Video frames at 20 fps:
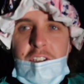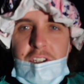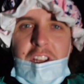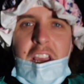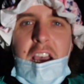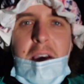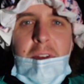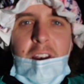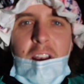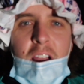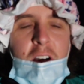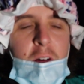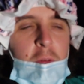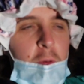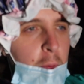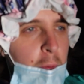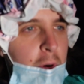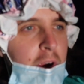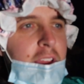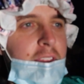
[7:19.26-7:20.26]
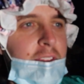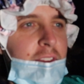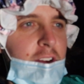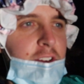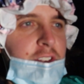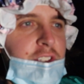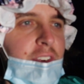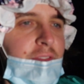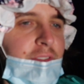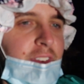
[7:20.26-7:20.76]
She's coming along. We're working
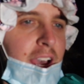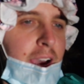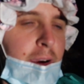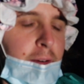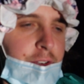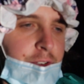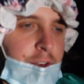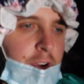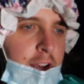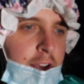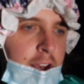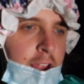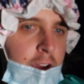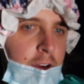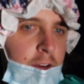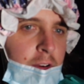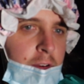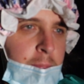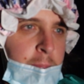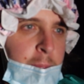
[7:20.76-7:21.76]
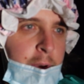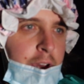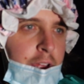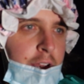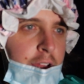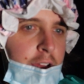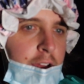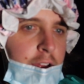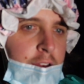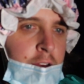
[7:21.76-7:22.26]
third shift hours right now,
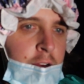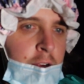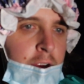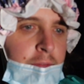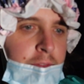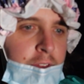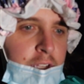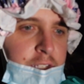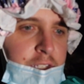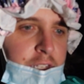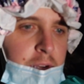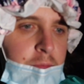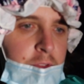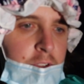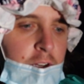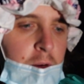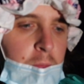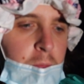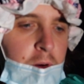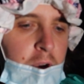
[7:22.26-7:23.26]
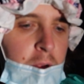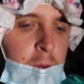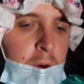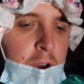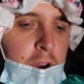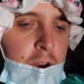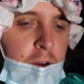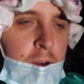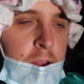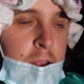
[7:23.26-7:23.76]
but you know, everything's coming along pretty
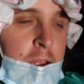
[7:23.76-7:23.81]
well.